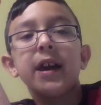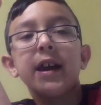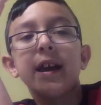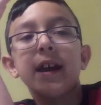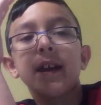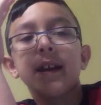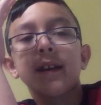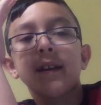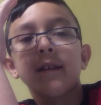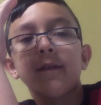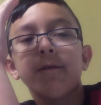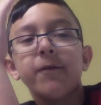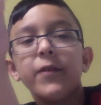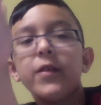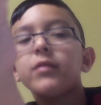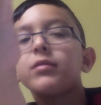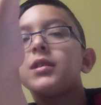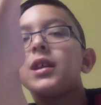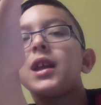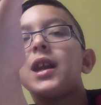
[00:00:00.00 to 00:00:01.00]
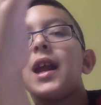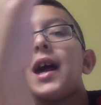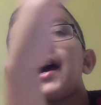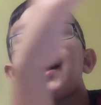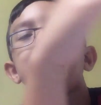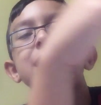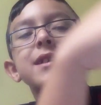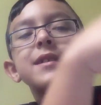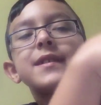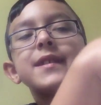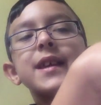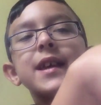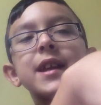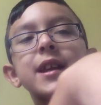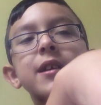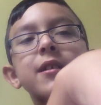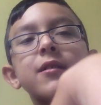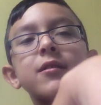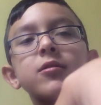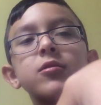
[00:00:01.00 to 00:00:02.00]
and 50 likes,
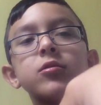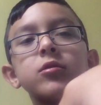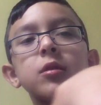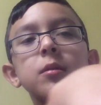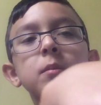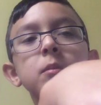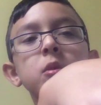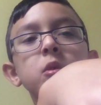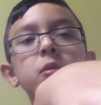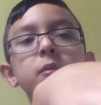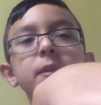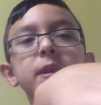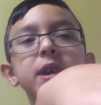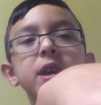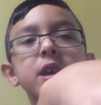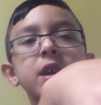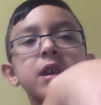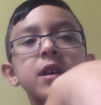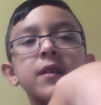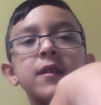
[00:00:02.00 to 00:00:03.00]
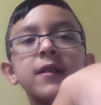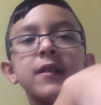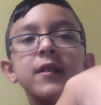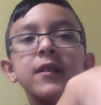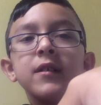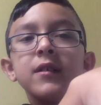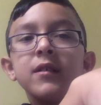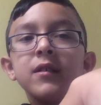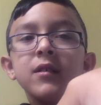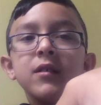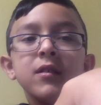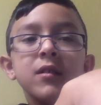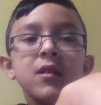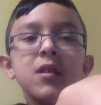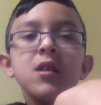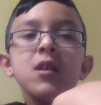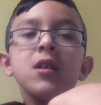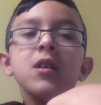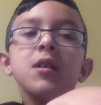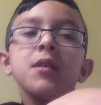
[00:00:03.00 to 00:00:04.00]
then I'll do the movie.
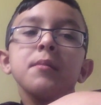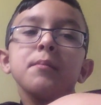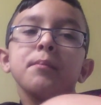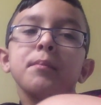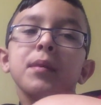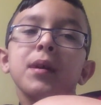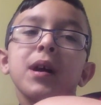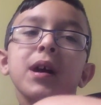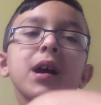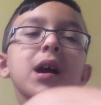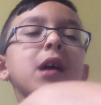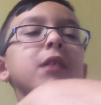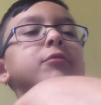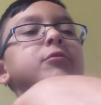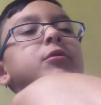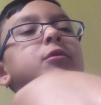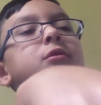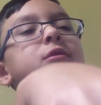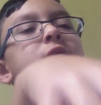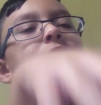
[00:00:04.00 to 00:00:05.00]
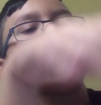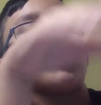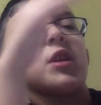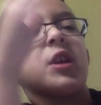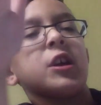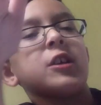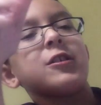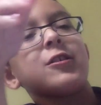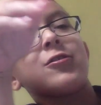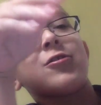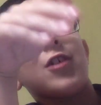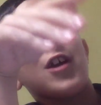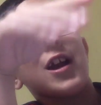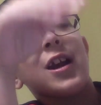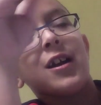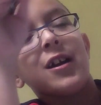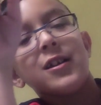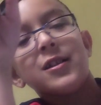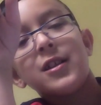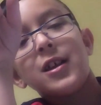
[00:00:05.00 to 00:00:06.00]
But I'll just do another
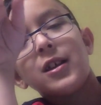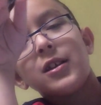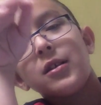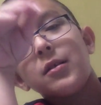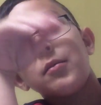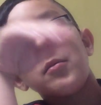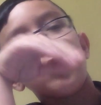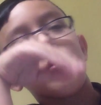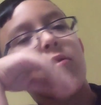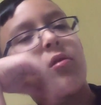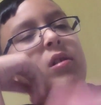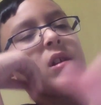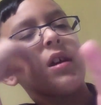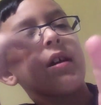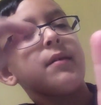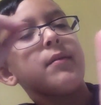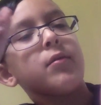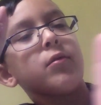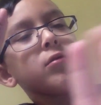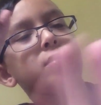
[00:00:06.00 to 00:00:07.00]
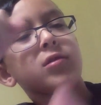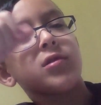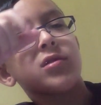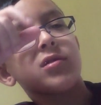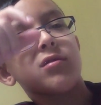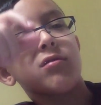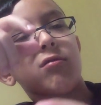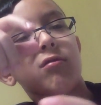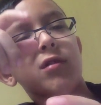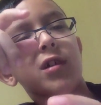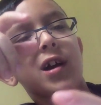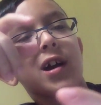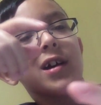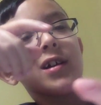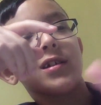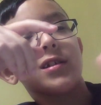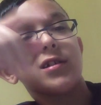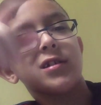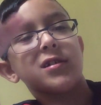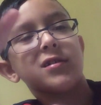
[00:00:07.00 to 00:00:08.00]
trailer and then the movie if you just
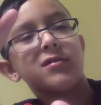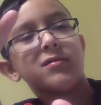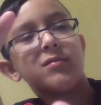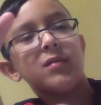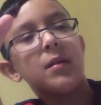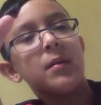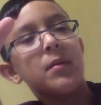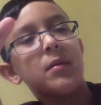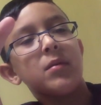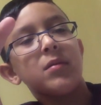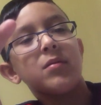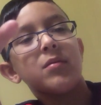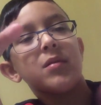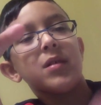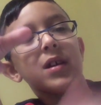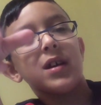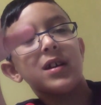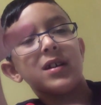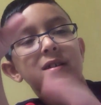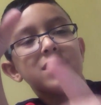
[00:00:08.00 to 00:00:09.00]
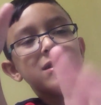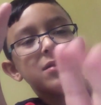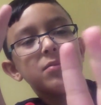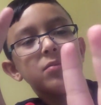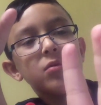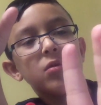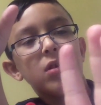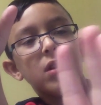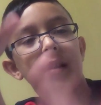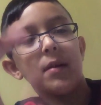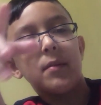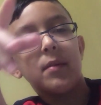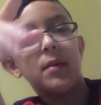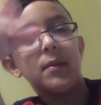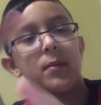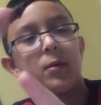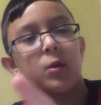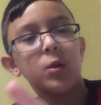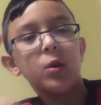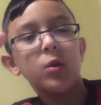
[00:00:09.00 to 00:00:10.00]
guys just don't want to subscribe. But
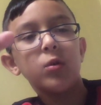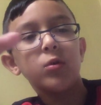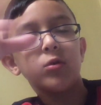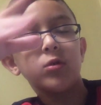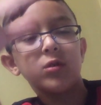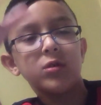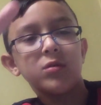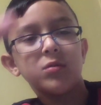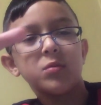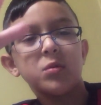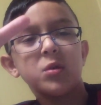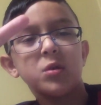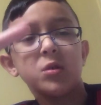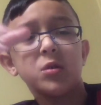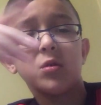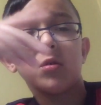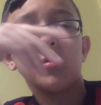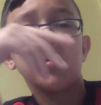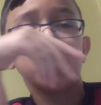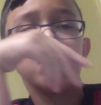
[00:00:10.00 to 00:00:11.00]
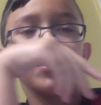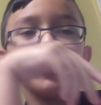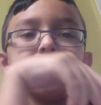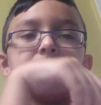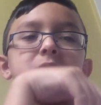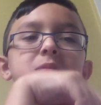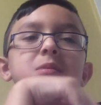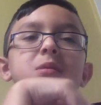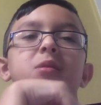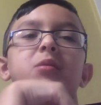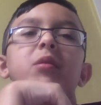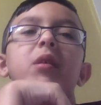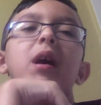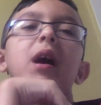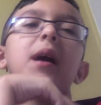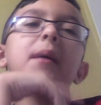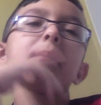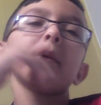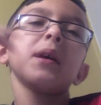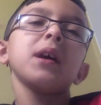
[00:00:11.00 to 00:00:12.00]
if you do, just go and
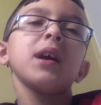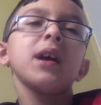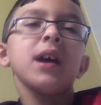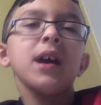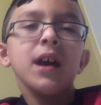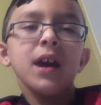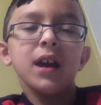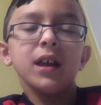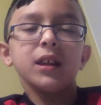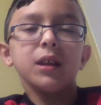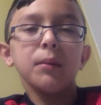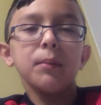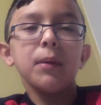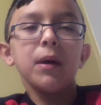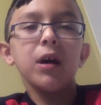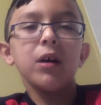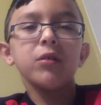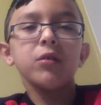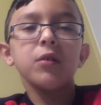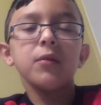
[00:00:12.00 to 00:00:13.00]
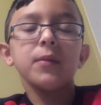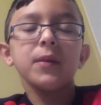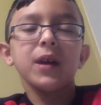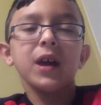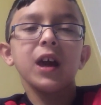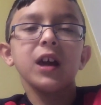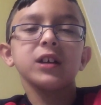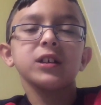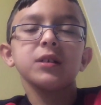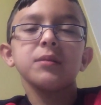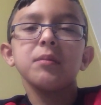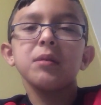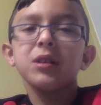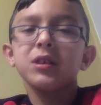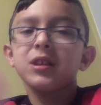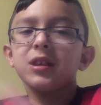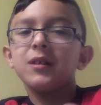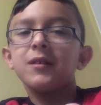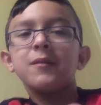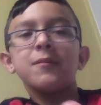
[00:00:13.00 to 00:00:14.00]
subscribe, hit the bell notification
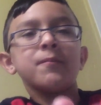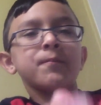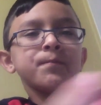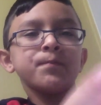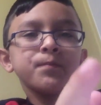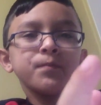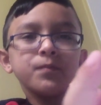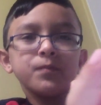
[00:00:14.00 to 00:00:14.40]
button,